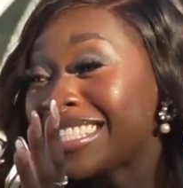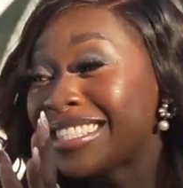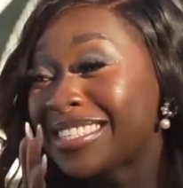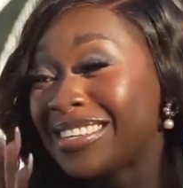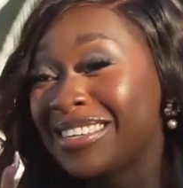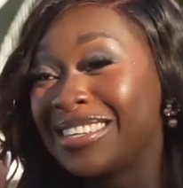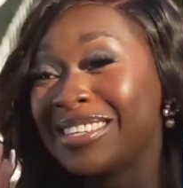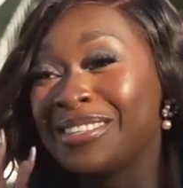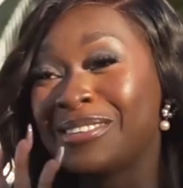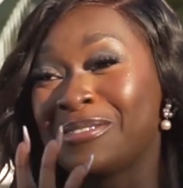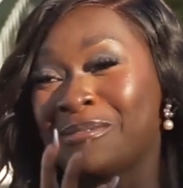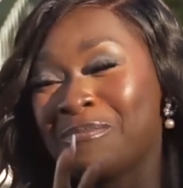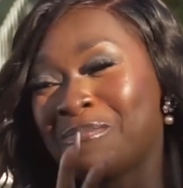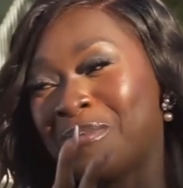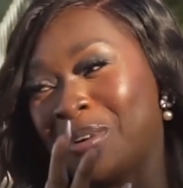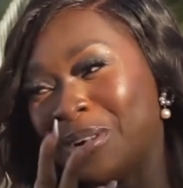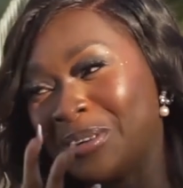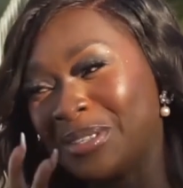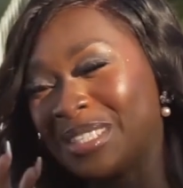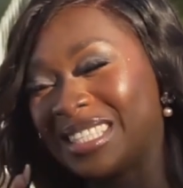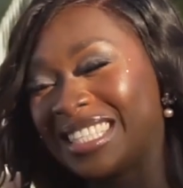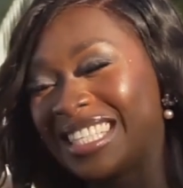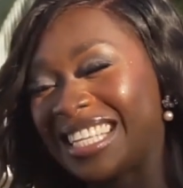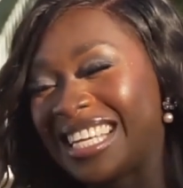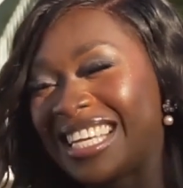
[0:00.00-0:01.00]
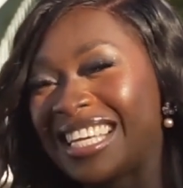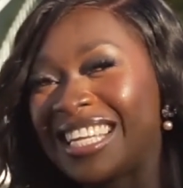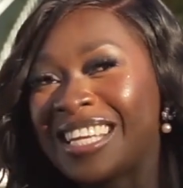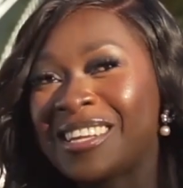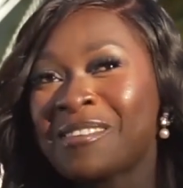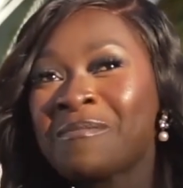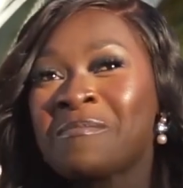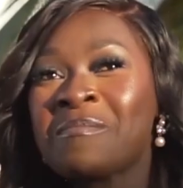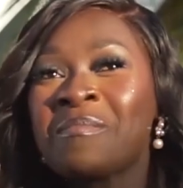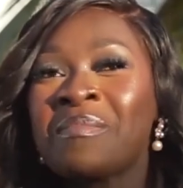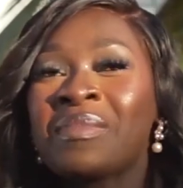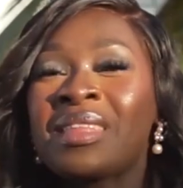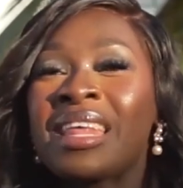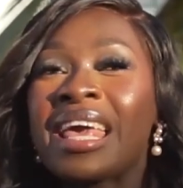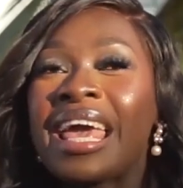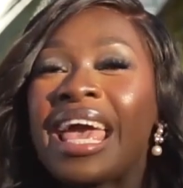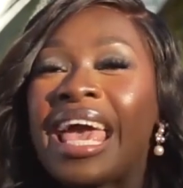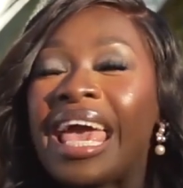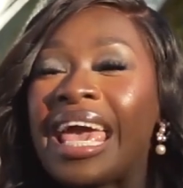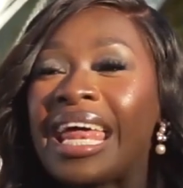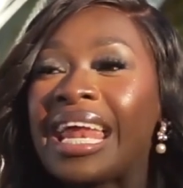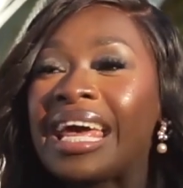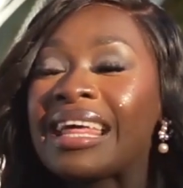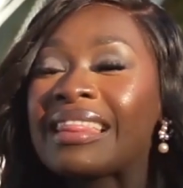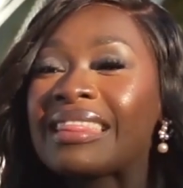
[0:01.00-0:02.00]
So you can post it.
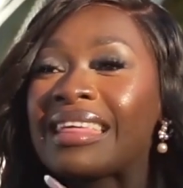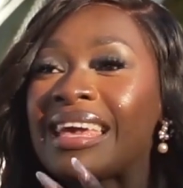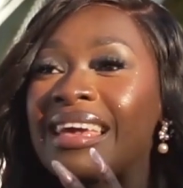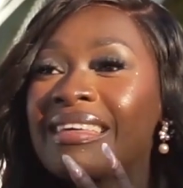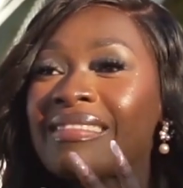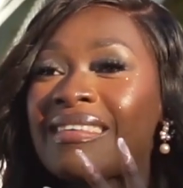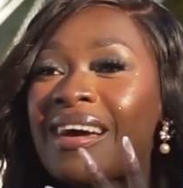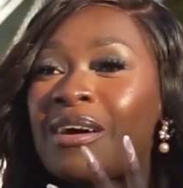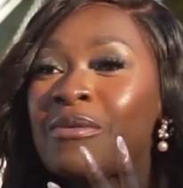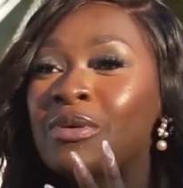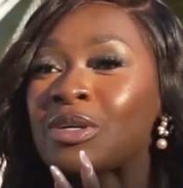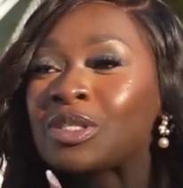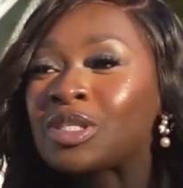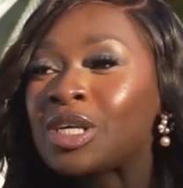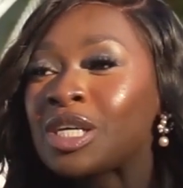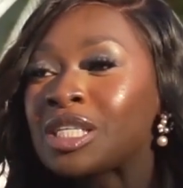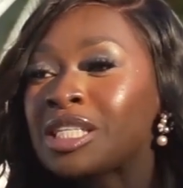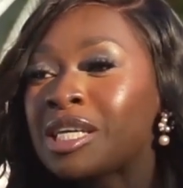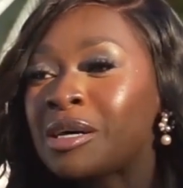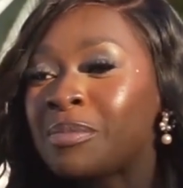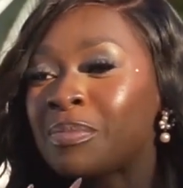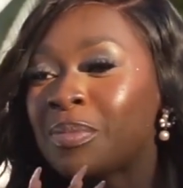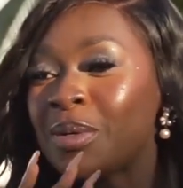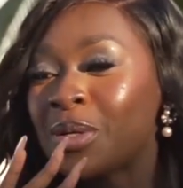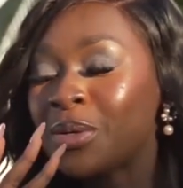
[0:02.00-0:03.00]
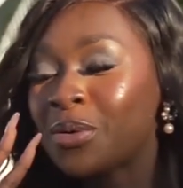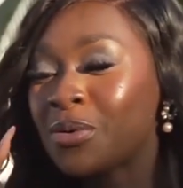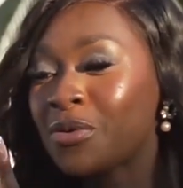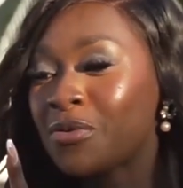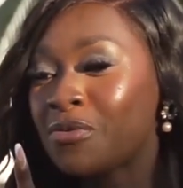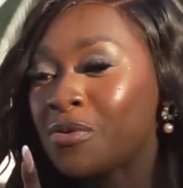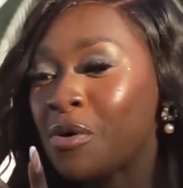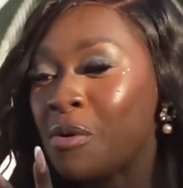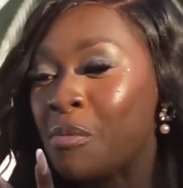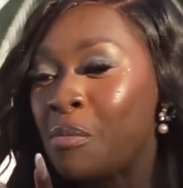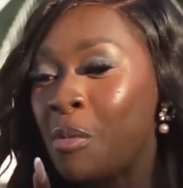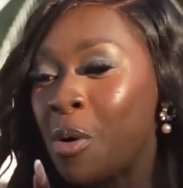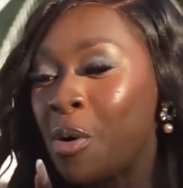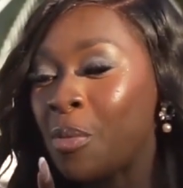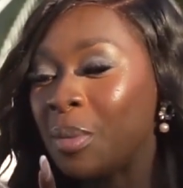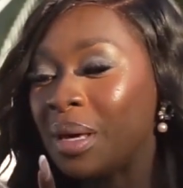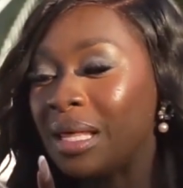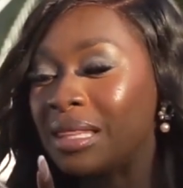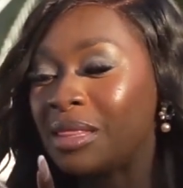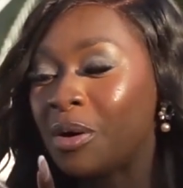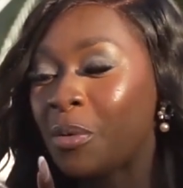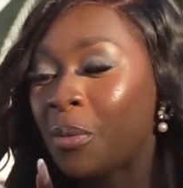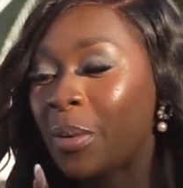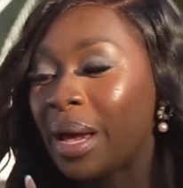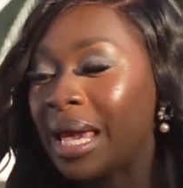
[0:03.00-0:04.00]
And I think that was such a beautiful
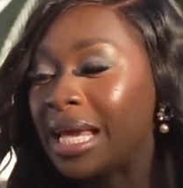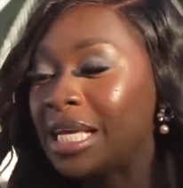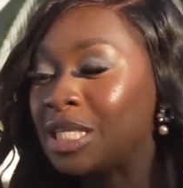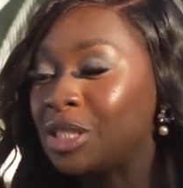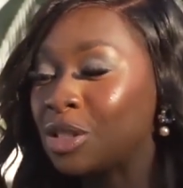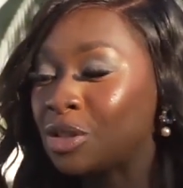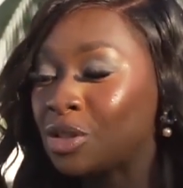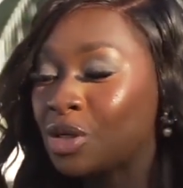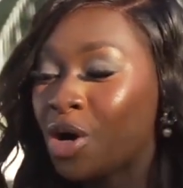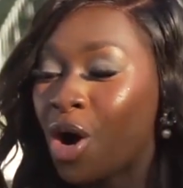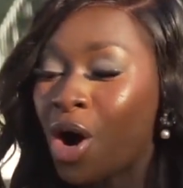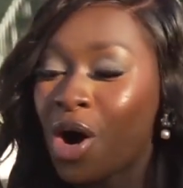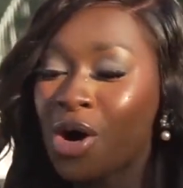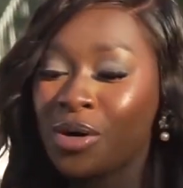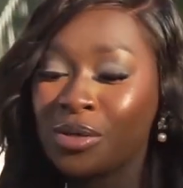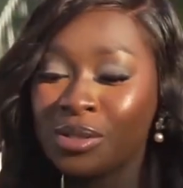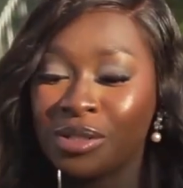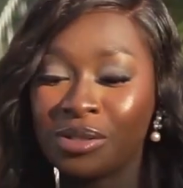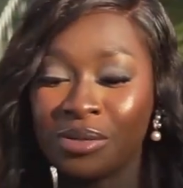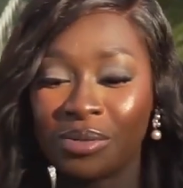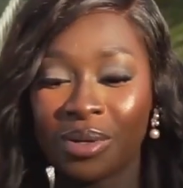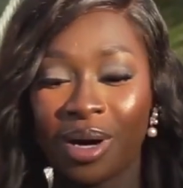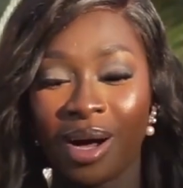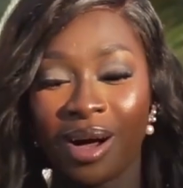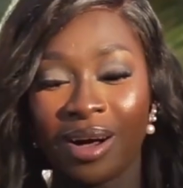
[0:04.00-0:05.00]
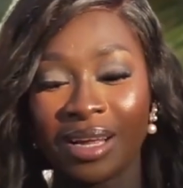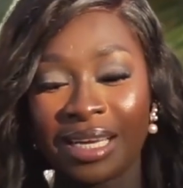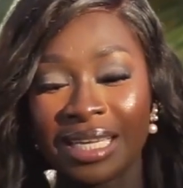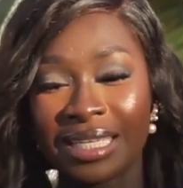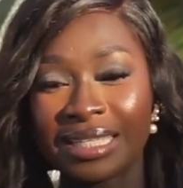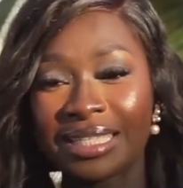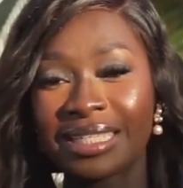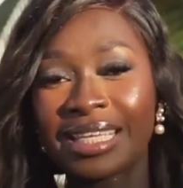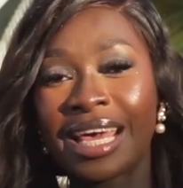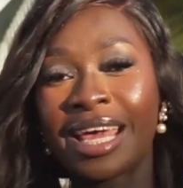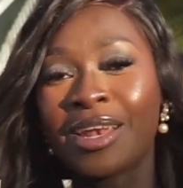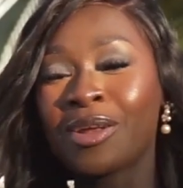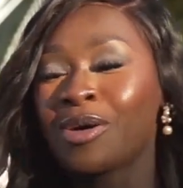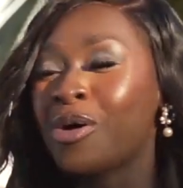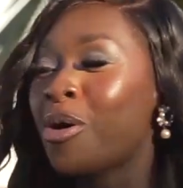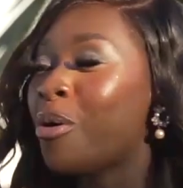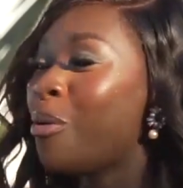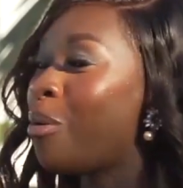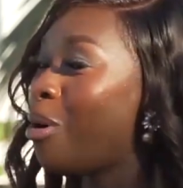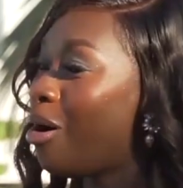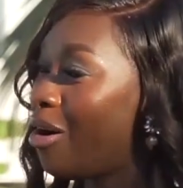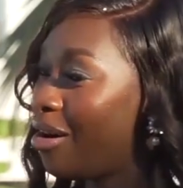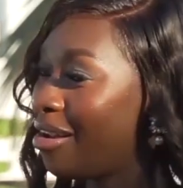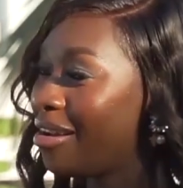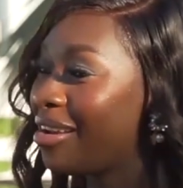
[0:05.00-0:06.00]
moment, the way he just called you on and said,
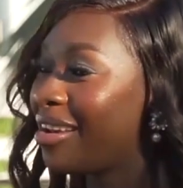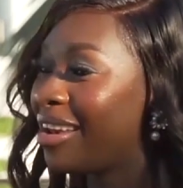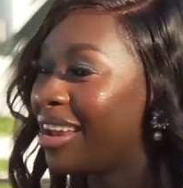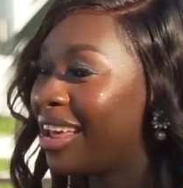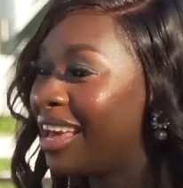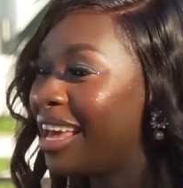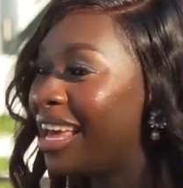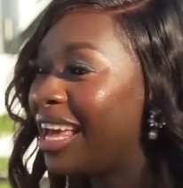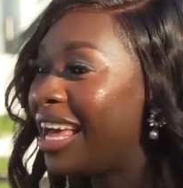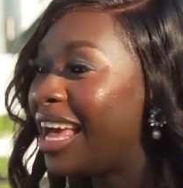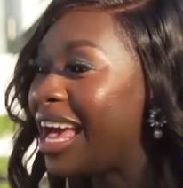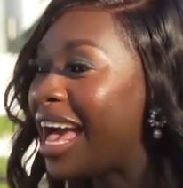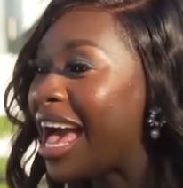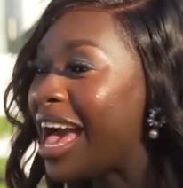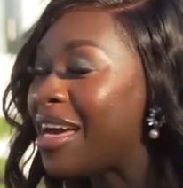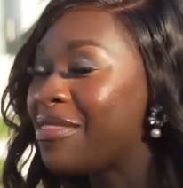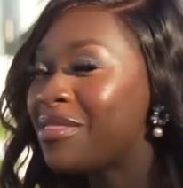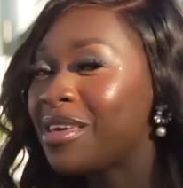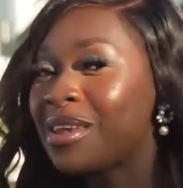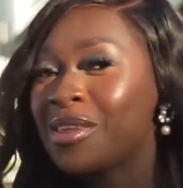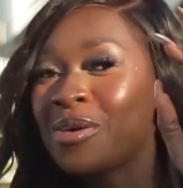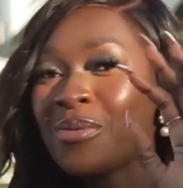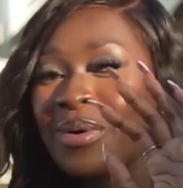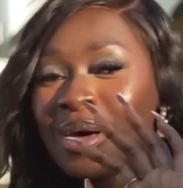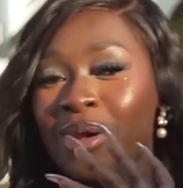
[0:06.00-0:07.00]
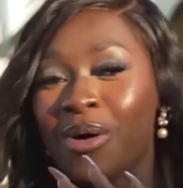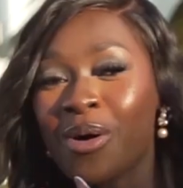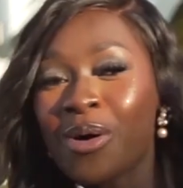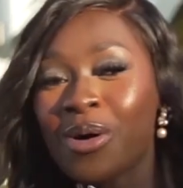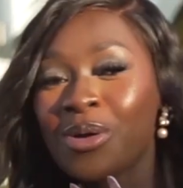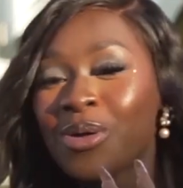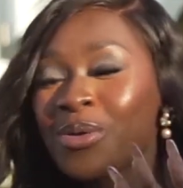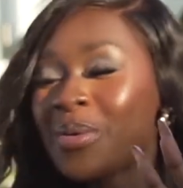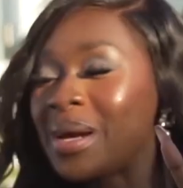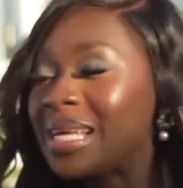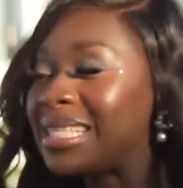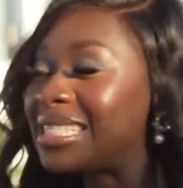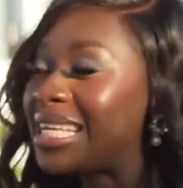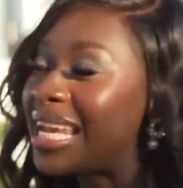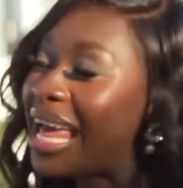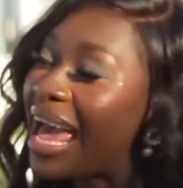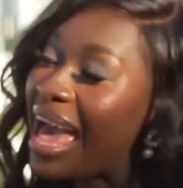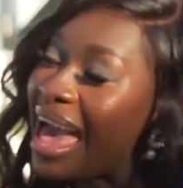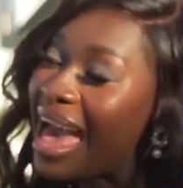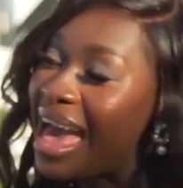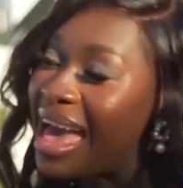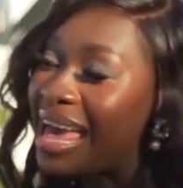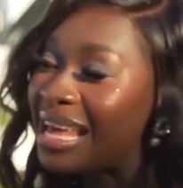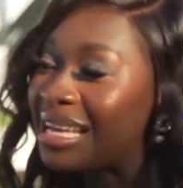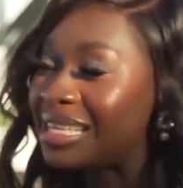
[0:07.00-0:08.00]
go on. And then you went all the way to the
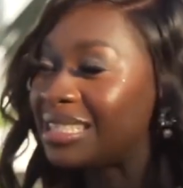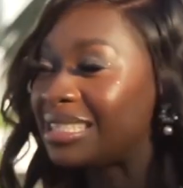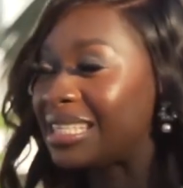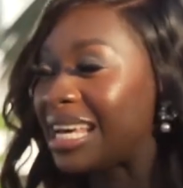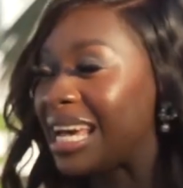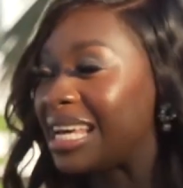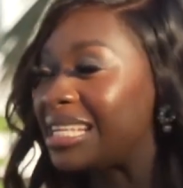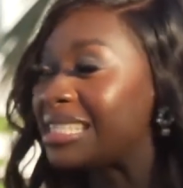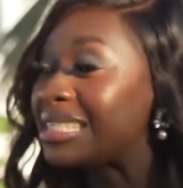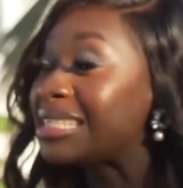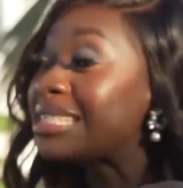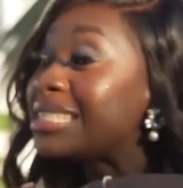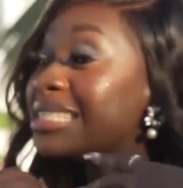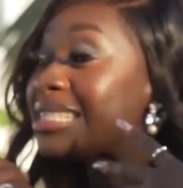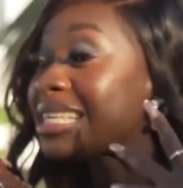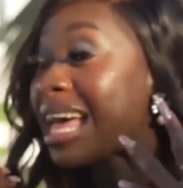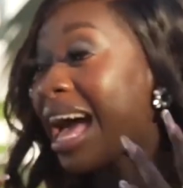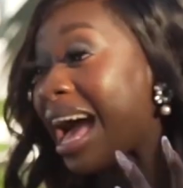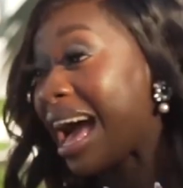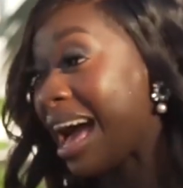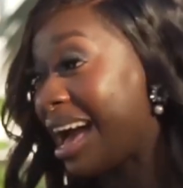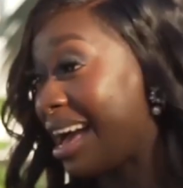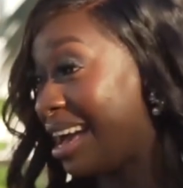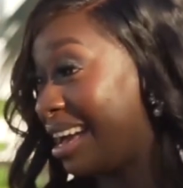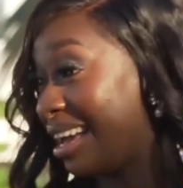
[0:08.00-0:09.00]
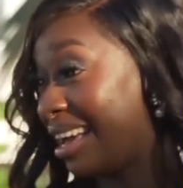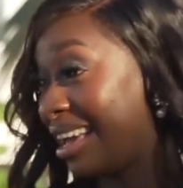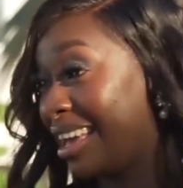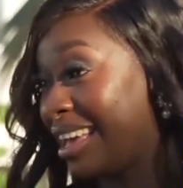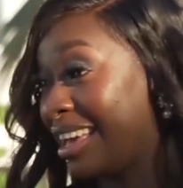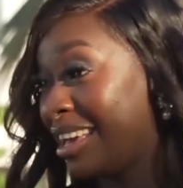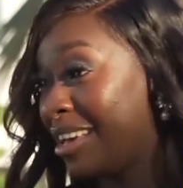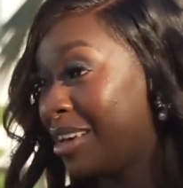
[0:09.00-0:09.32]
end and sang.